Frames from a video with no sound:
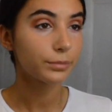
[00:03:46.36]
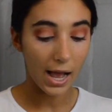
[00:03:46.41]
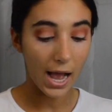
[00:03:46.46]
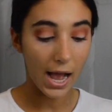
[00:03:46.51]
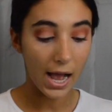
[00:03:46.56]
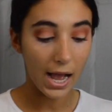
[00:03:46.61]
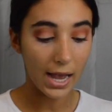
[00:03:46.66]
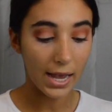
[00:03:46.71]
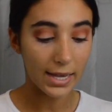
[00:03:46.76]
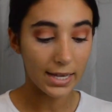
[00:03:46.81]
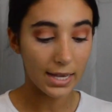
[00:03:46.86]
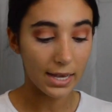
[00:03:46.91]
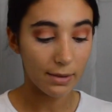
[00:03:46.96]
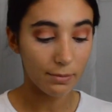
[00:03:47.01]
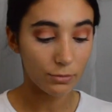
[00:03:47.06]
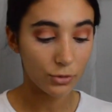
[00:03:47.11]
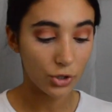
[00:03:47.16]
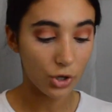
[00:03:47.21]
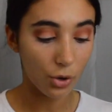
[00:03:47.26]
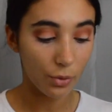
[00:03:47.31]
I
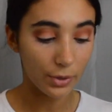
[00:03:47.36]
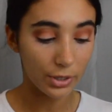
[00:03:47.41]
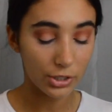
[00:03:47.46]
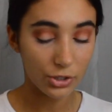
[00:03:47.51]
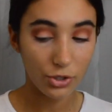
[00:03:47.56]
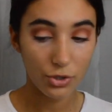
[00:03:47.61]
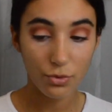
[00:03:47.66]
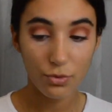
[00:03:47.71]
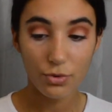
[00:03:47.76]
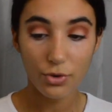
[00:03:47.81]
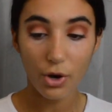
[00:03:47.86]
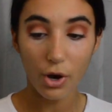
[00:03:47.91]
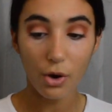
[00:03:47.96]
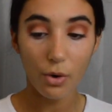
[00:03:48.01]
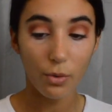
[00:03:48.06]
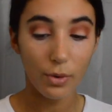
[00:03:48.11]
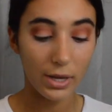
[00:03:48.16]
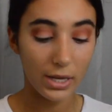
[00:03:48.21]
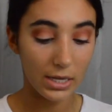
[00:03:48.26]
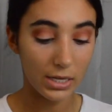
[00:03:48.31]
am going to
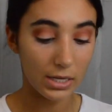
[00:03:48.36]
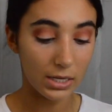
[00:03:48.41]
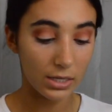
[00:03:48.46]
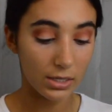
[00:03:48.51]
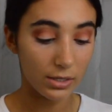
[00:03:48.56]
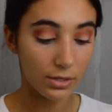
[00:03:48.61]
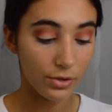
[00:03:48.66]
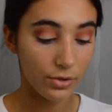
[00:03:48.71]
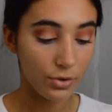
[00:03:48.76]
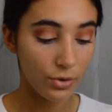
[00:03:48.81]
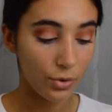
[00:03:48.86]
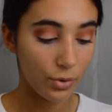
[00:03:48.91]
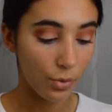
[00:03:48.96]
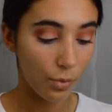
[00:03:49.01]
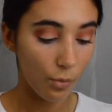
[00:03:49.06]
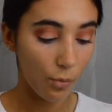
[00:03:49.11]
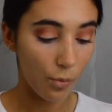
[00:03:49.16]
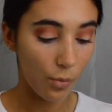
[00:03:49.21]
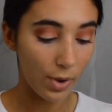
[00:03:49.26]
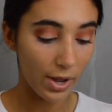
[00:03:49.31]
go in
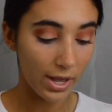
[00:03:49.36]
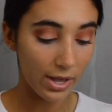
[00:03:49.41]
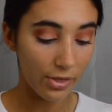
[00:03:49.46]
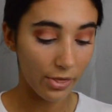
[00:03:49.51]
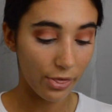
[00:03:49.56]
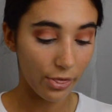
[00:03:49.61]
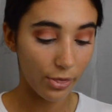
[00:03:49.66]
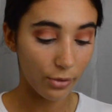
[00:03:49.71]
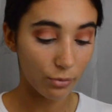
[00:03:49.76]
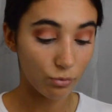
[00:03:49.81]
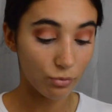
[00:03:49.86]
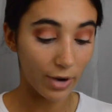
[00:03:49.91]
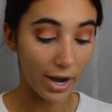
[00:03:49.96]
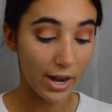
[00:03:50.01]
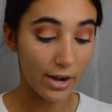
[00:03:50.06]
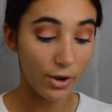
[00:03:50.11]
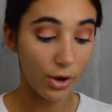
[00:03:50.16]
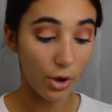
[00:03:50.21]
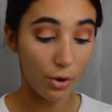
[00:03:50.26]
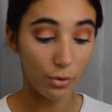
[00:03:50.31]
with
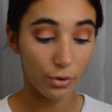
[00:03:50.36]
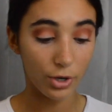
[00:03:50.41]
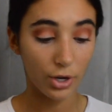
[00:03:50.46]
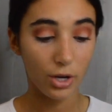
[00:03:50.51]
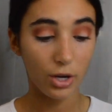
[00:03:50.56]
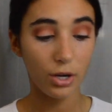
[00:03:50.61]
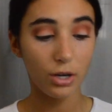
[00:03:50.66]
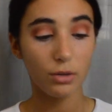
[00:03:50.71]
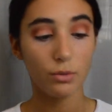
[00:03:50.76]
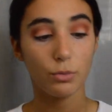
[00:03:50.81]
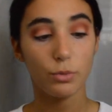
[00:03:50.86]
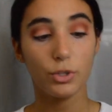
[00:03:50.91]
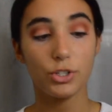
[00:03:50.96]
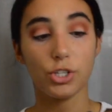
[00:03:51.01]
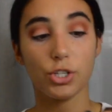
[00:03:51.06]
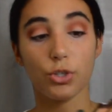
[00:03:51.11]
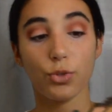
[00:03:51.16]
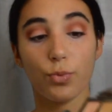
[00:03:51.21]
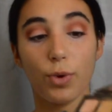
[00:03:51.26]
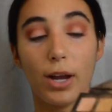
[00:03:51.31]
Red Ochre, which
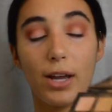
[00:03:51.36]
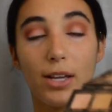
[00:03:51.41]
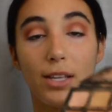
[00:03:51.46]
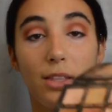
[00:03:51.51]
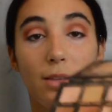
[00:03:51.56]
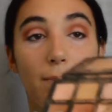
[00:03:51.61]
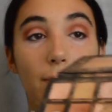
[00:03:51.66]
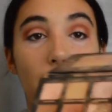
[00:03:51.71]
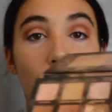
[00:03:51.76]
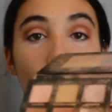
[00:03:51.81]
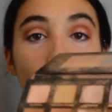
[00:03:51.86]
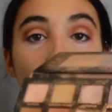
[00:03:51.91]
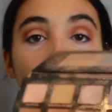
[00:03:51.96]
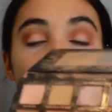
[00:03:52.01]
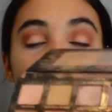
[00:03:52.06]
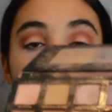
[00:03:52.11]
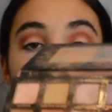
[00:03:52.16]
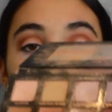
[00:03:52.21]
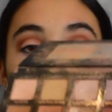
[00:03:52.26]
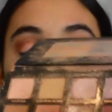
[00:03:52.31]
is right in the middle, and